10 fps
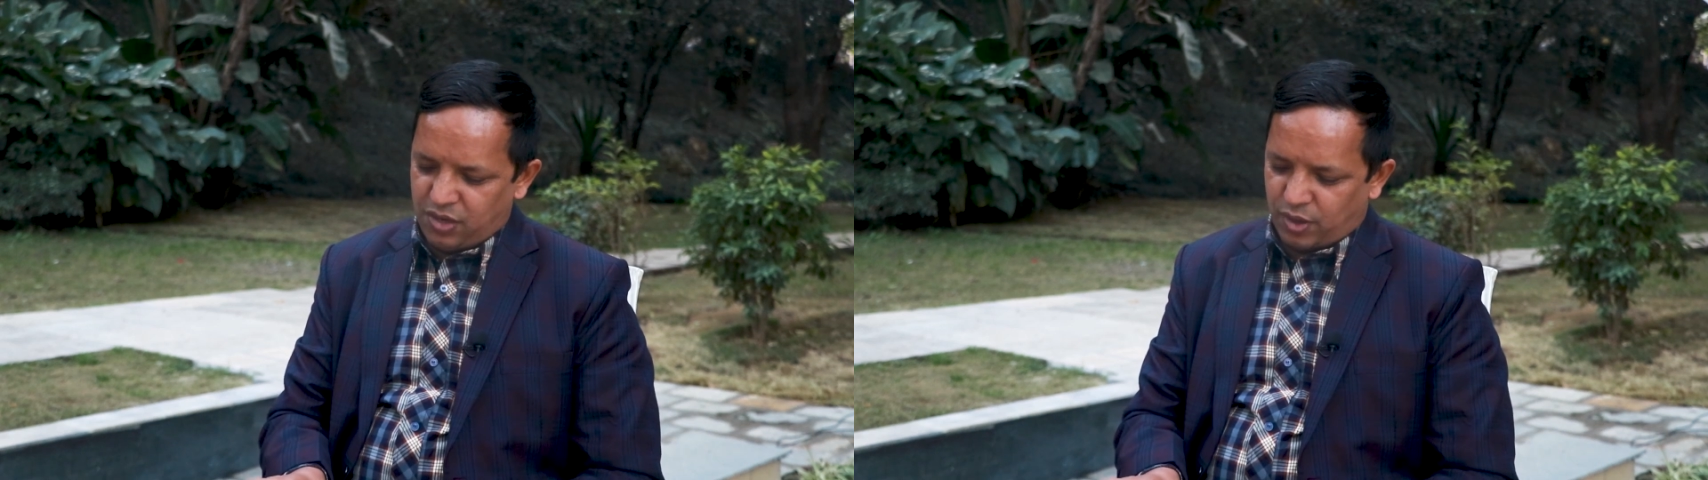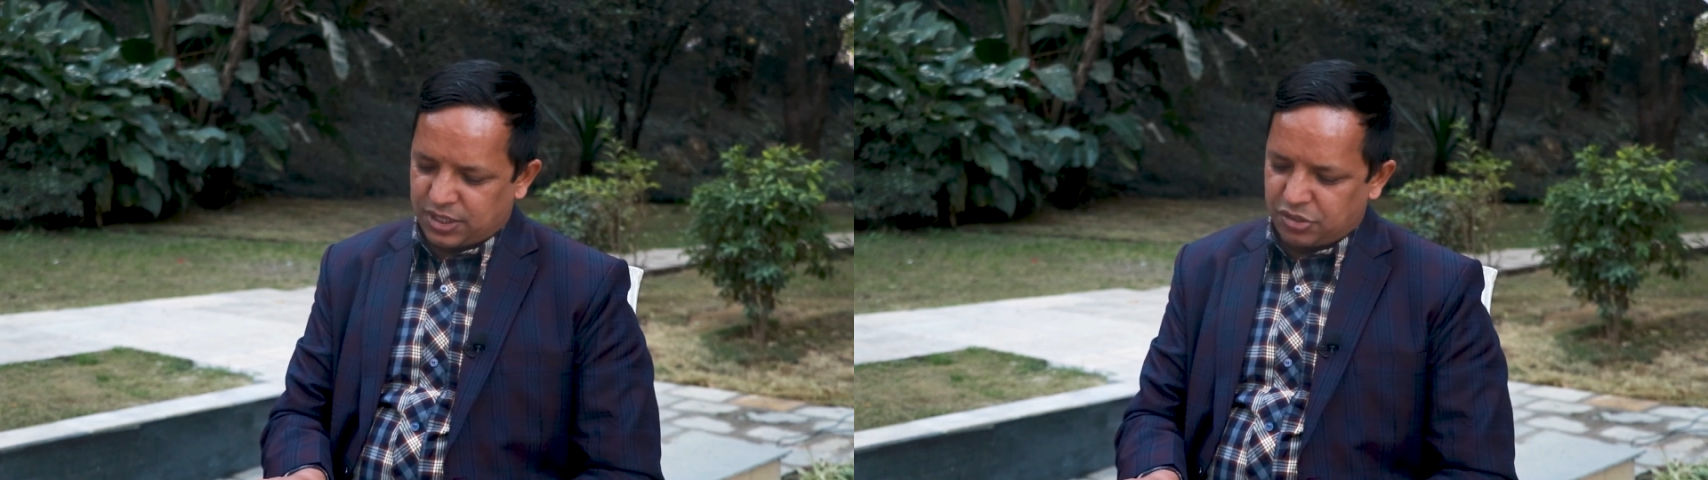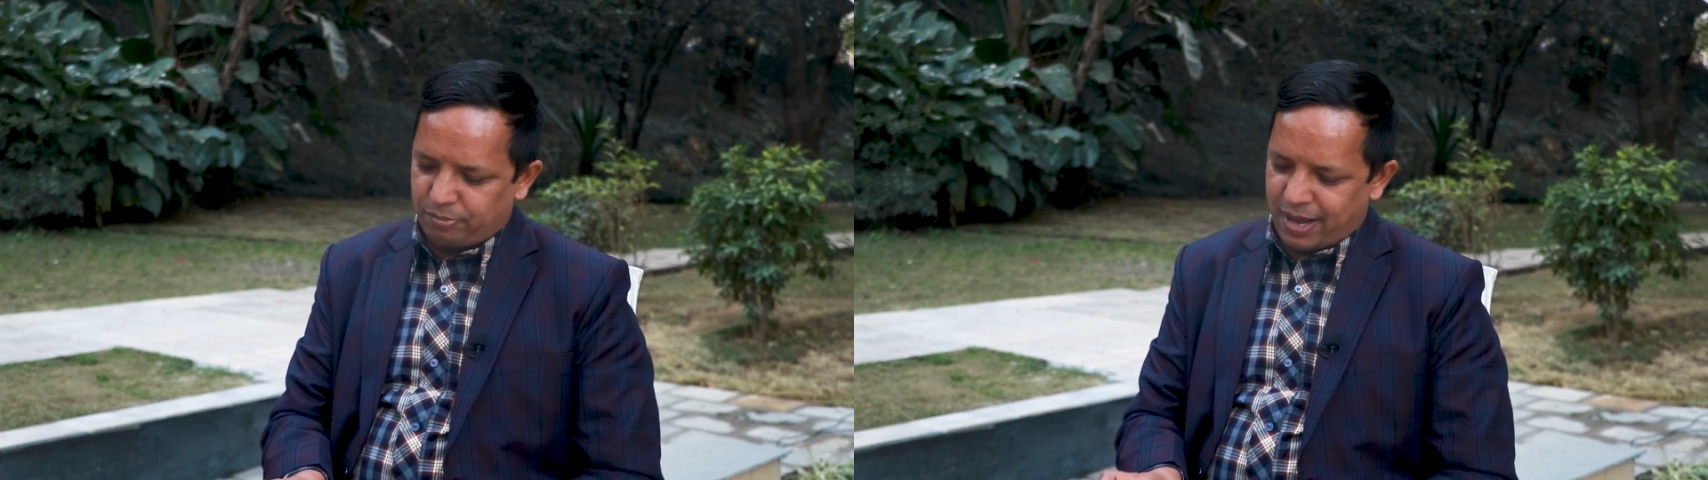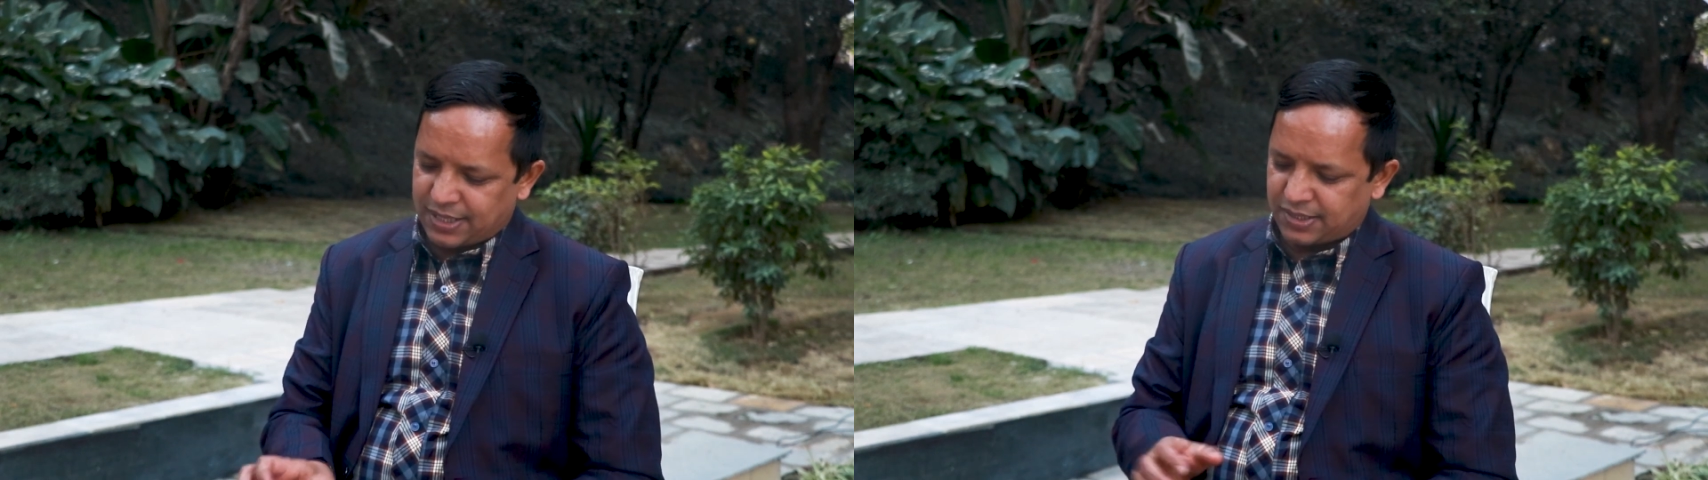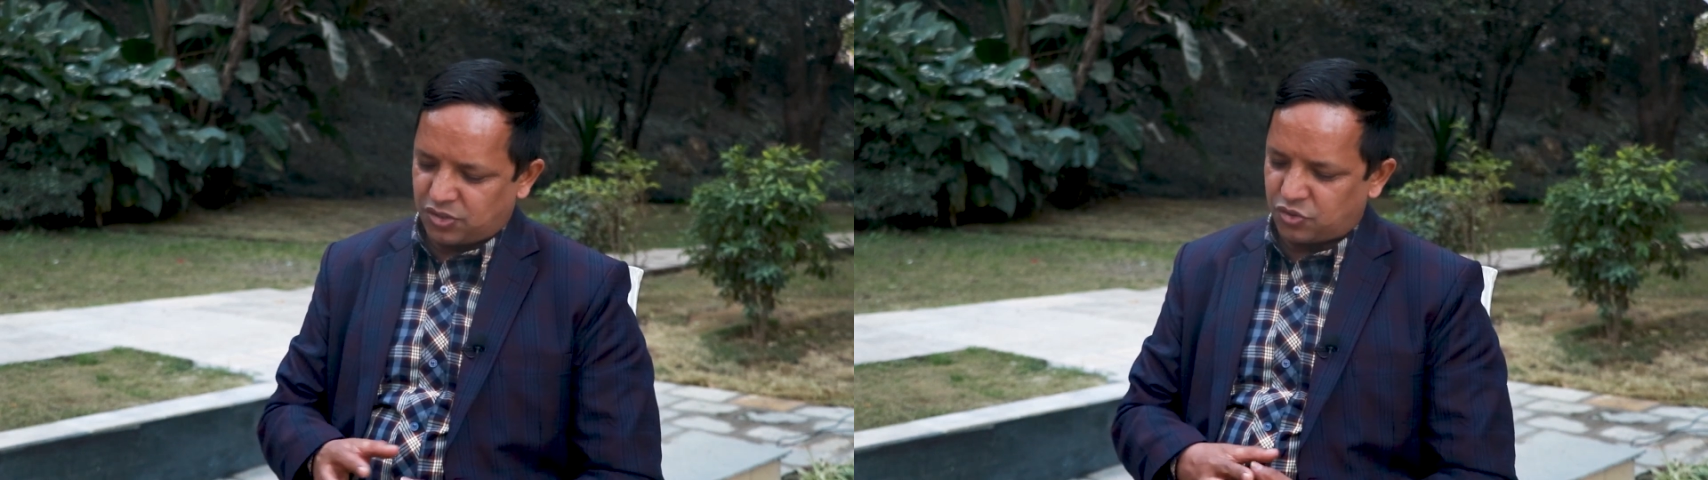what's your
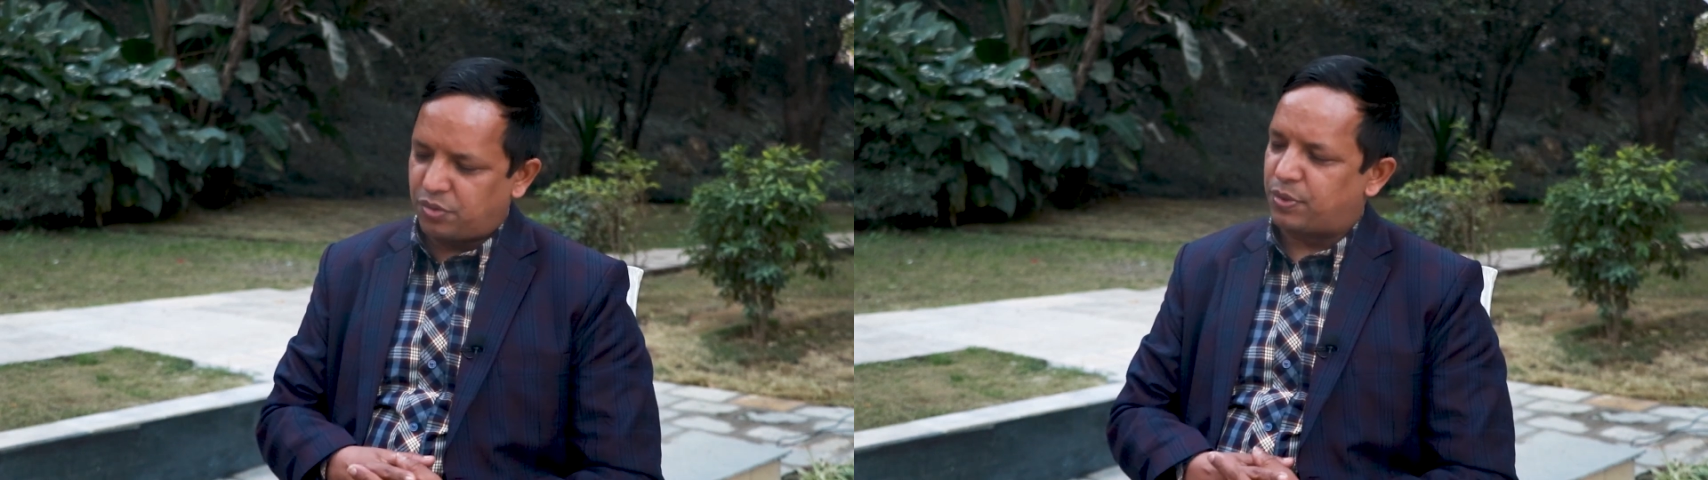message to the